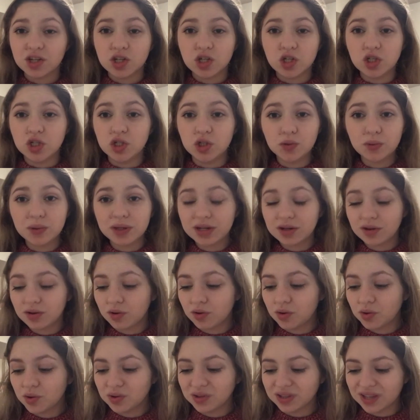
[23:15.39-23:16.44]
doing a
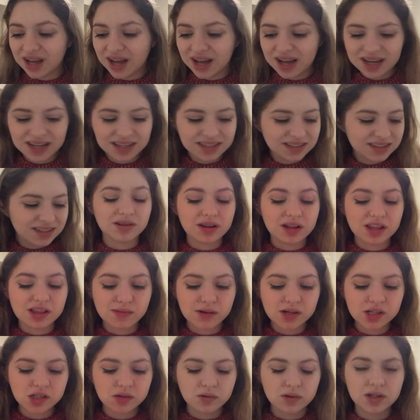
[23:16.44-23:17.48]
whole lot,
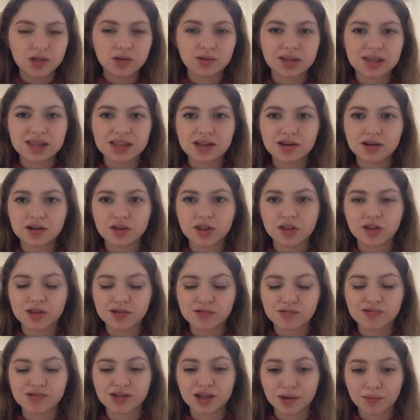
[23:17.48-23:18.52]
especially when you consider that this
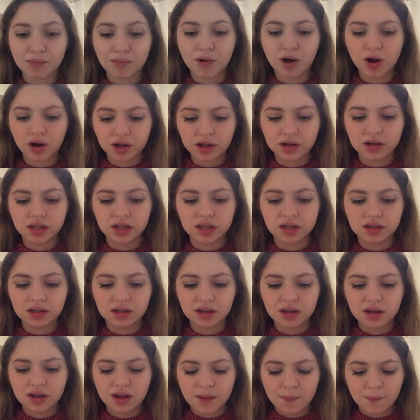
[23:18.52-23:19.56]
was like marketed
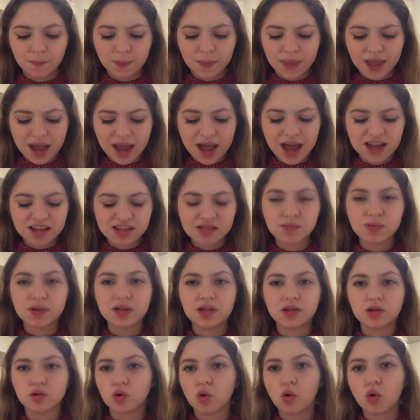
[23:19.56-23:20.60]
as
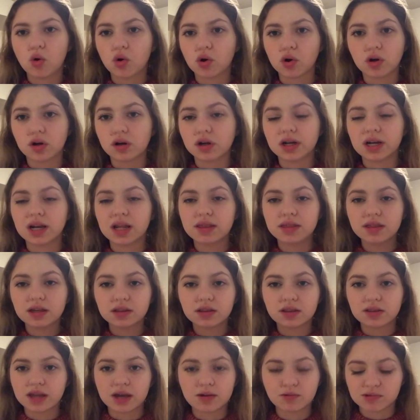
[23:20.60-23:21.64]
being horror, and I think
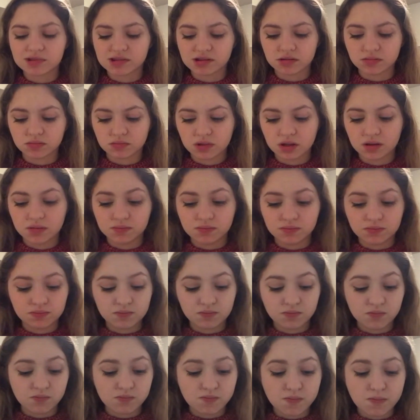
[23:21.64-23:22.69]
that that was a
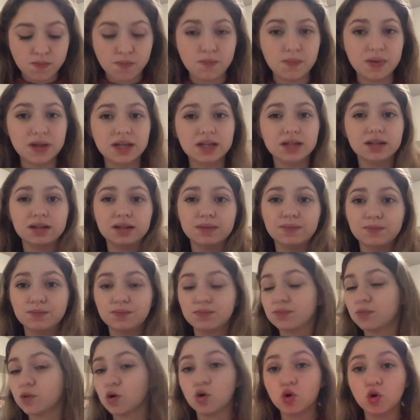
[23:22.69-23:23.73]
big
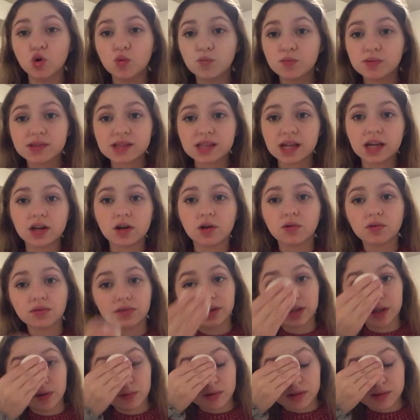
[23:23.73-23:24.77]
oops. I don't
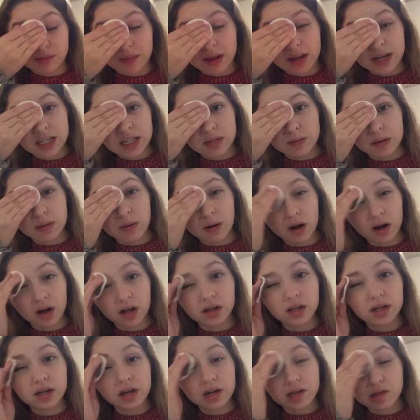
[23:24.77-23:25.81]
think it was meant to be
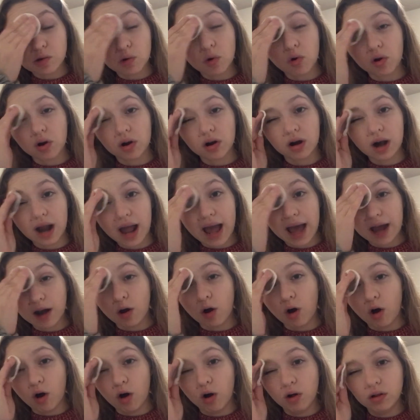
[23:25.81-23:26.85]
marketed as horror at
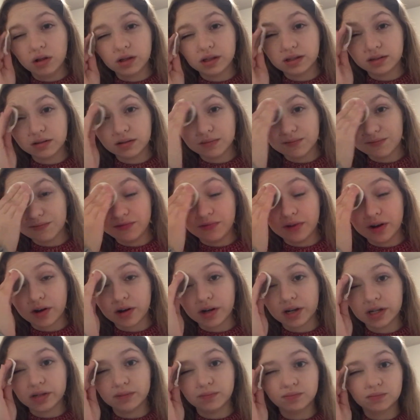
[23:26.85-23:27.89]
all. It
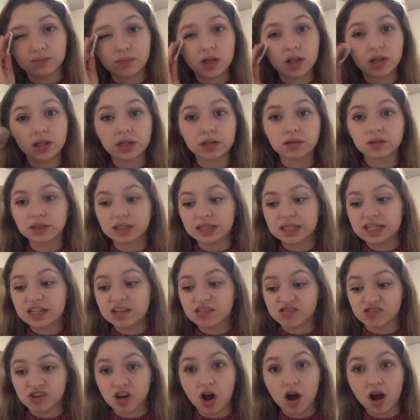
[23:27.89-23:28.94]
very clearly
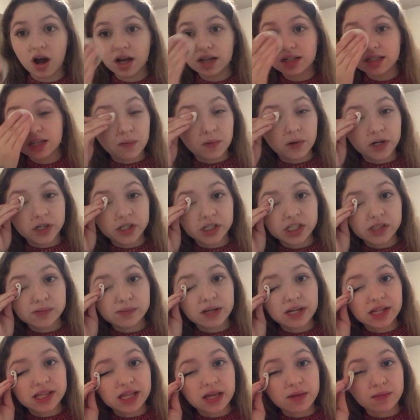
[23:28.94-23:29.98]
is not. But it just
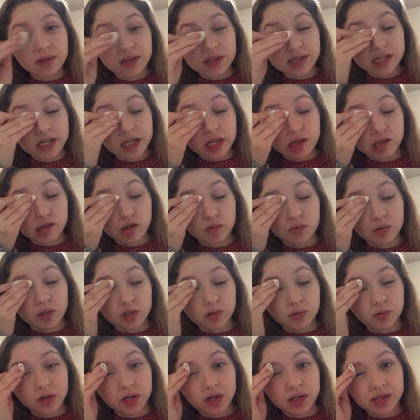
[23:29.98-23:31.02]
makes that mistake so
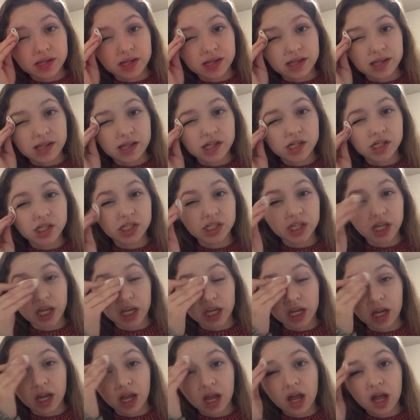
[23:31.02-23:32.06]
much worse because it's just
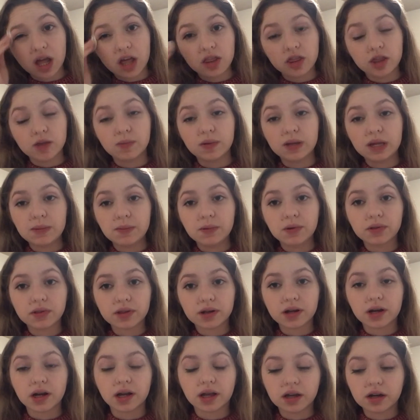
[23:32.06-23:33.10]
like the people
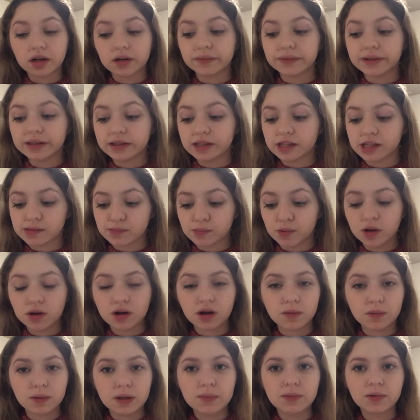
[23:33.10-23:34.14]
that are gonna read this book
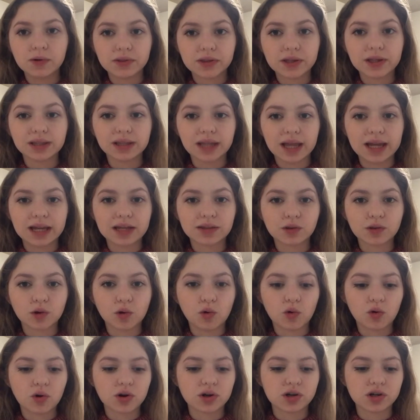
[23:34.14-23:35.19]
are people that like the
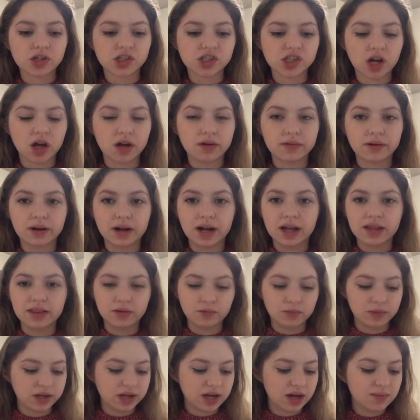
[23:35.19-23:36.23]
horror genre, and
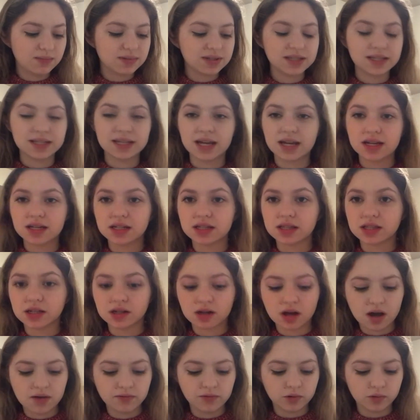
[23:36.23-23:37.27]
then we come to the end of the
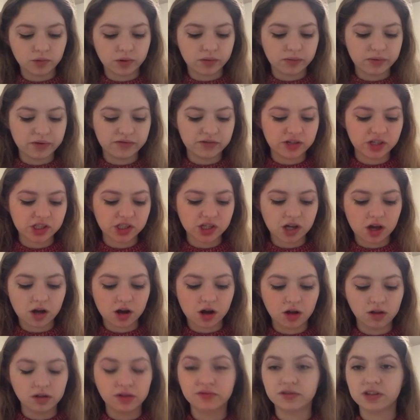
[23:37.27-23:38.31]
novel where we've just got
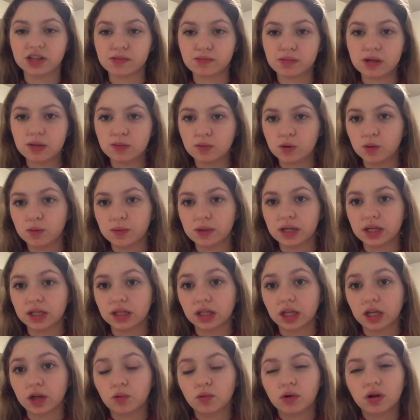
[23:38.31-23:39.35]
all of these people being
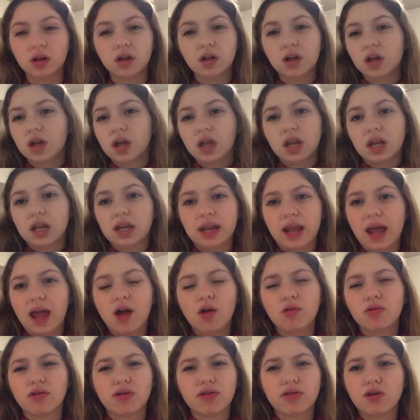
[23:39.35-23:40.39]
like, well,
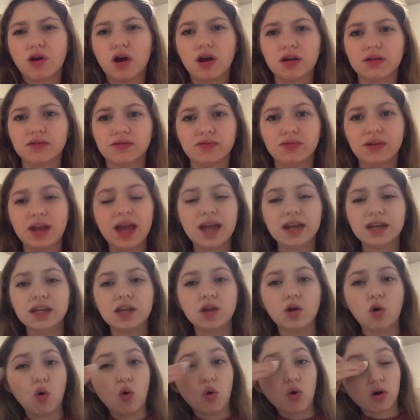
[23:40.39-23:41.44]
now the thought of any
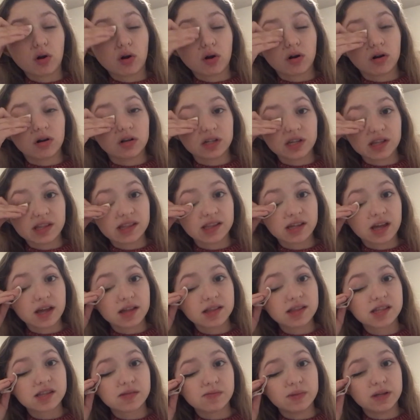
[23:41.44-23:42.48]
horror
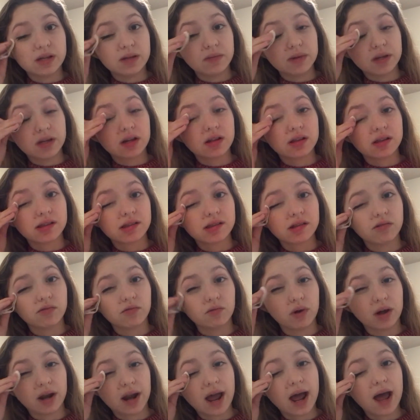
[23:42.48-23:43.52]
disgusts me because of
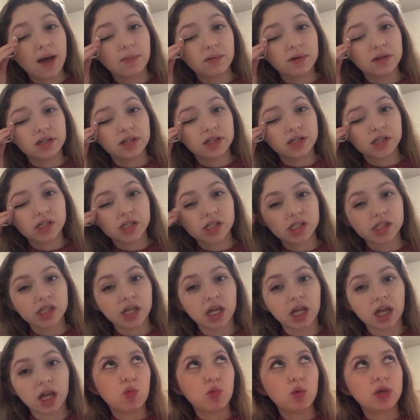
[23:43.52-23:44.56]
what happened, and it's just
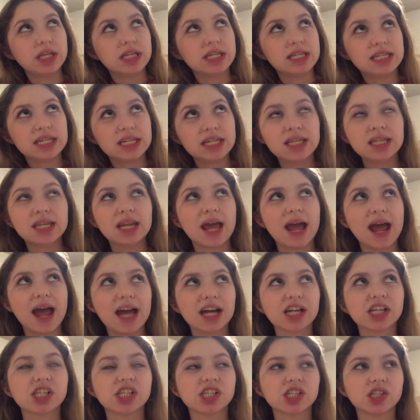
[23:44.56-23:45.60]
like we didn't
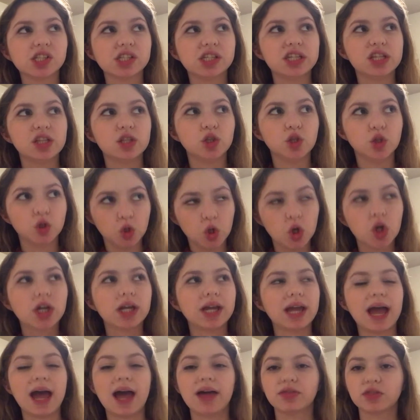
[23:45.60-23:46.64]
actually
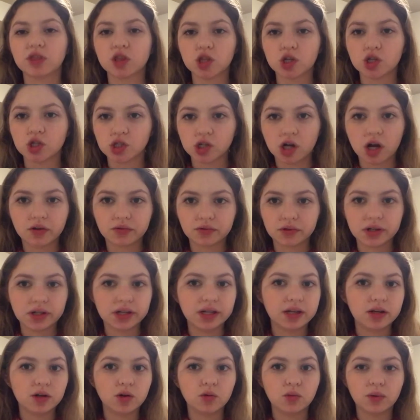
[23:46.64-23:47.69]
look at the genre
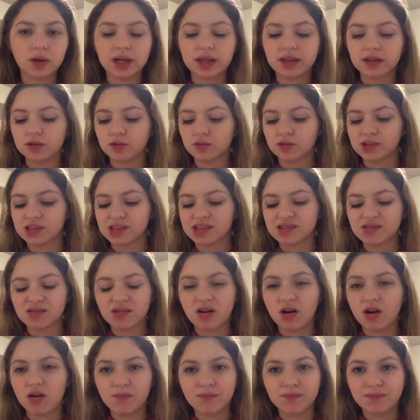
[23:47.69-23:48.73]
in a way that was
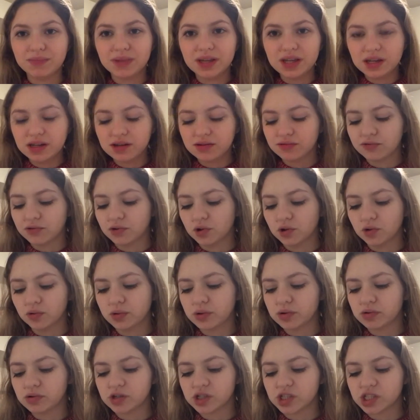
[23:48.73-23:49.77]
meaningful.
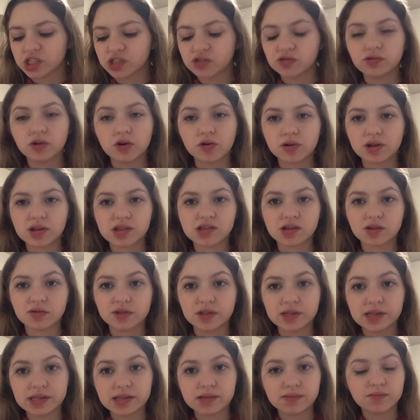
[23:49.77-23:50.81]
We were just focused on
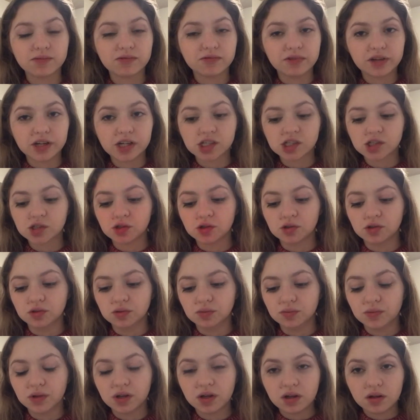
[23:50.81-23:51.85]
this
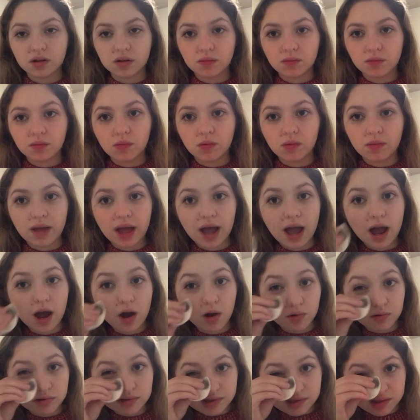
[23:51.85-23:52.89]
fictional
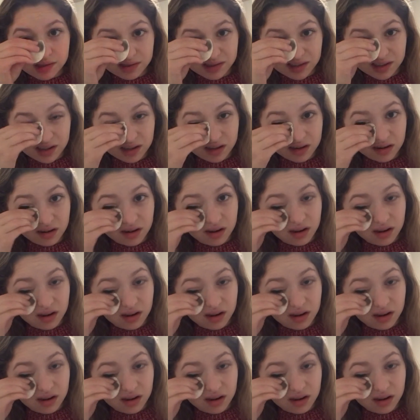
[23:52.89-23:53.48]
house that